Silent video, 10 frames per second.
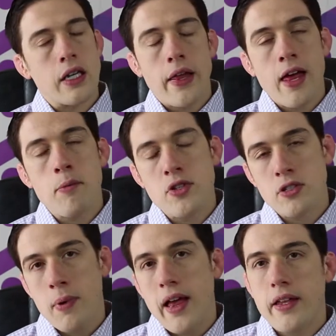Now that
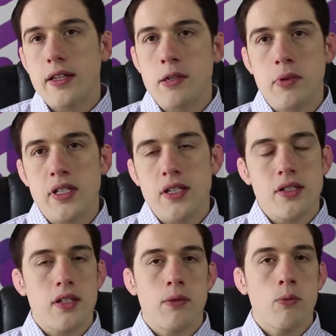municipality typically
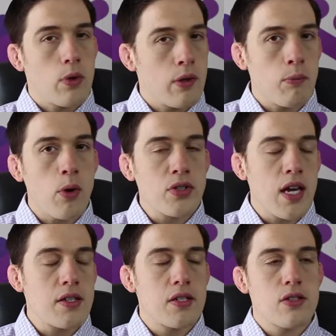doesn't, in most
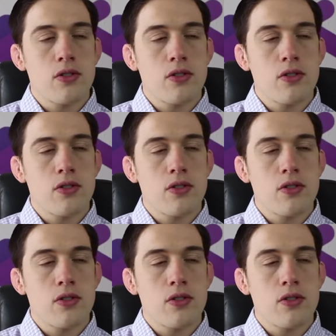cases,